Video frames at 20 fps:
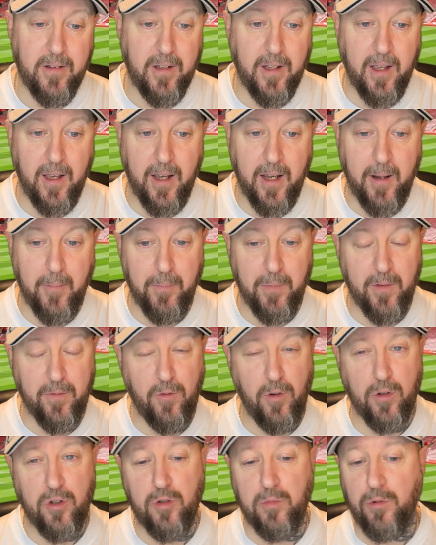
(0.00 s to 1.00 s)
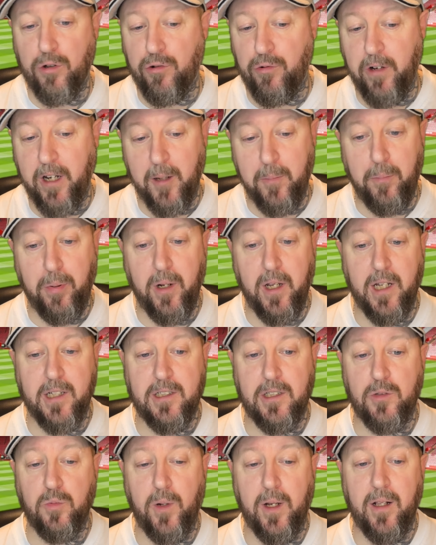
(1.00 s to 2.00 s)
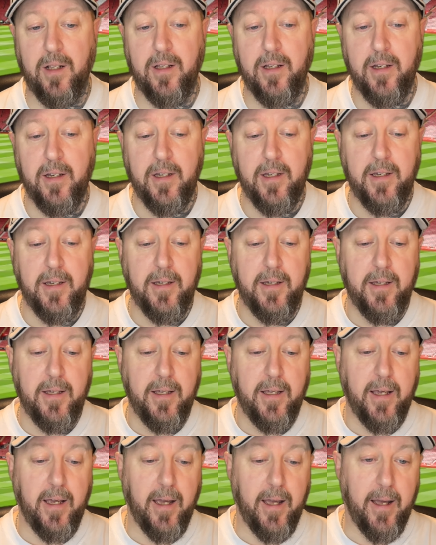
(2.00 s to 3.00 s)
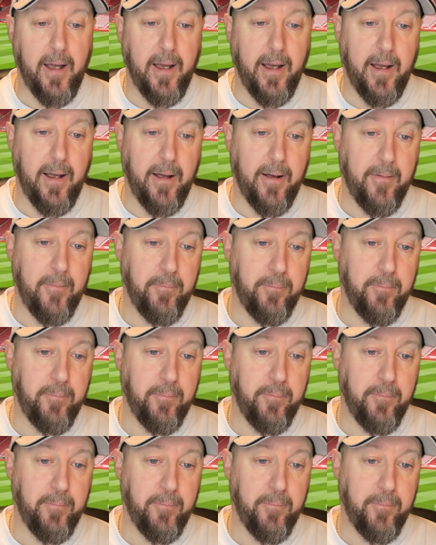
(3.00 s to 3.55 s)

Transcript: Um, they've got some great players as well. Uh,